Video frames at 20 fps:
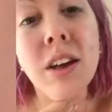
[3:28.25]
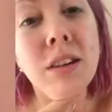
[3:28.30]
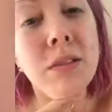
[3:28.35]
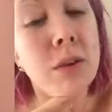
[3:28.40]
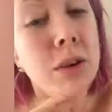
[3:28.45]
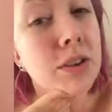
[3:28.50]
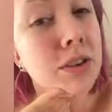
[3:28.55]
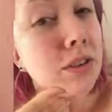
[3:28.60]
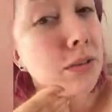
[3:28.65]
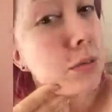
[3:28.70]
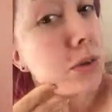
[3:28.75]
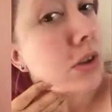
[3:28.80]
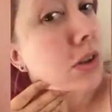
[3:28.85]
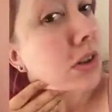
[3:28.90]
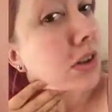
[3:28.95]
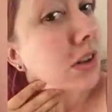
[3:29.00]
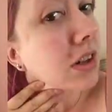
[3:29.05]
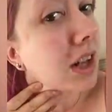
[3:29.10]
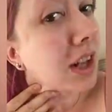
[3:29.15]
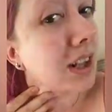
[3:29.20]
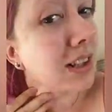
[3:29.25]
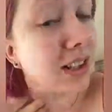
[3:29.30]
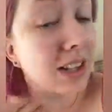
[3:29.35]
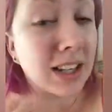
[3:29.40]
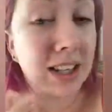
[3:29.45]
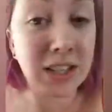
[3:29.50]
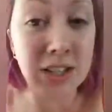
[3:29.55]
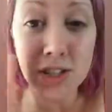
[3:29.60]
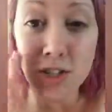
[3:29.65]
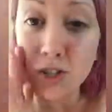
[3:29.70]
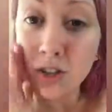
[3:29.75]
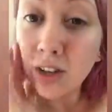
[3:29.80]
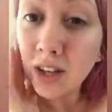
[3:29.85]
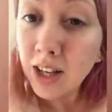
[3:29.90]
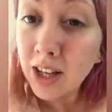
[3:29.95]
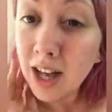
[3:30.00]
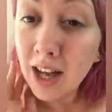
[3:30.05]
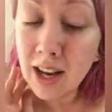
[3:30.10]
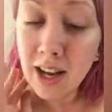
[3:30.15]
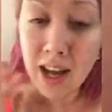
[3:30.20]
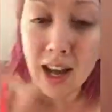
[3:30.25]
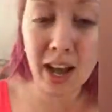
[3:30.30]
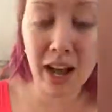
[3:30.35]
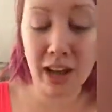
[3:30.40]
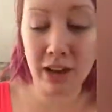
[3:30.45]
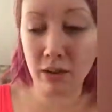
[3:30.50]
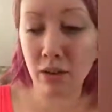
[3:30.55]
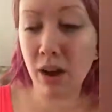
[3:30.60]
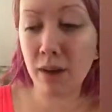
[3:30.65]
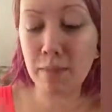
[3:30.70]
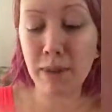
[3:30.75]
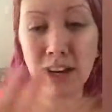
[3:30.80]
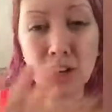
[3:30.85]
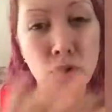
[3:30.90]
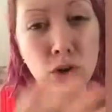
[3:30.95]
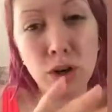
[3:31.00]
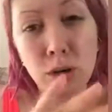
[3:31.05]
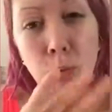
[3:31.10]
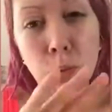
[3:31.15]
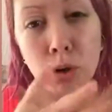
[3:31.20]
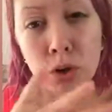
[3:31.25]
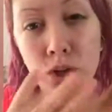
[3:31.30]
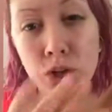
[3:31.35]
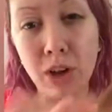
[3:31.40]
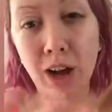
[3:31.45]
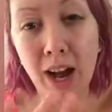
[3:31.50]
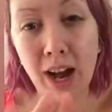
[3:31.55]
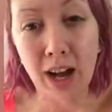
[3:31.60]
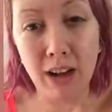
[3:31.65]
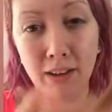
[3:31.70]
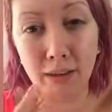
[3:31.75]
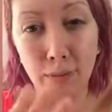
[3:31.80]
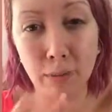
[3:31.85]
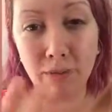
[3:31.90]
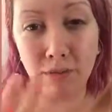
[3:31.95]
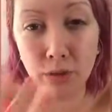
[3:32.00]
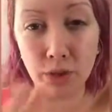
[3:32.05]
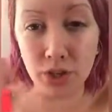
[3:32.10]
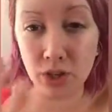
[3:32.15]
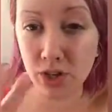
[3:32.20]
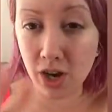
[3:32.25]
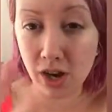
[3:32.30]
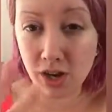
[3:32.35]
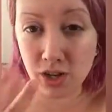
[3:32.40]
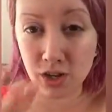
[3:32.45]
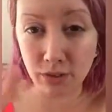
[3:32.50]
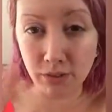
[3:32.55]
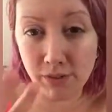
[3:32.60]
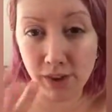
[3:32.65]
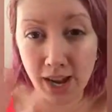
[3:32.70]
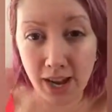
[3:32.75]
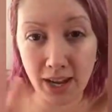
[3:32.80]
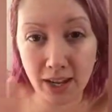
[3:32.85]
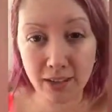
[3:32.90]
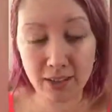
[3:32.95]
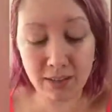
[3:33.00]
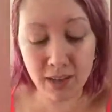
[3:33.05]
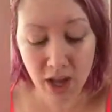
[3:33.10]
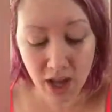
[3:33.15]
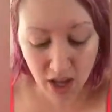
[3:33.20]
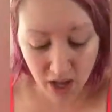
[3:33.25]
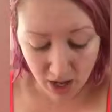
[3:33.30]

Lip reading: well, smooth and clean as you can get it, and make sure you wash your hands before you touch your face,